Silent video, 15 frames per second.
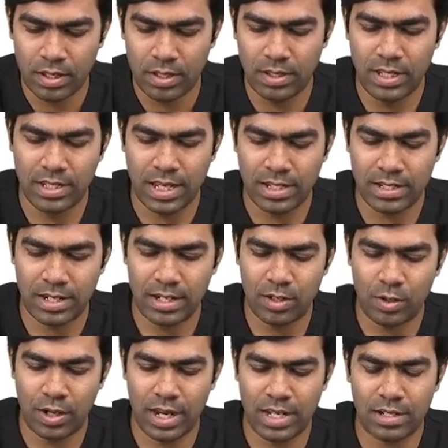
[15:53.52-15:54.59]
This
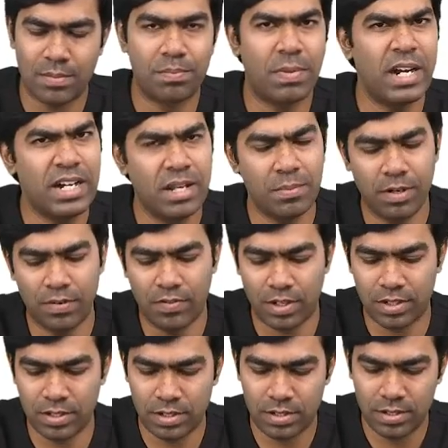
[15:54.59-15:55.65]
acetyl-CoA has multiple
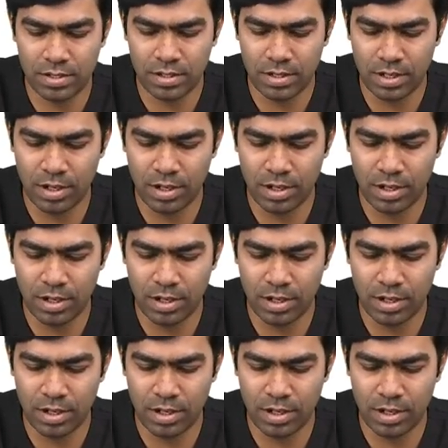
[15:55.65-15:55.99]
functions.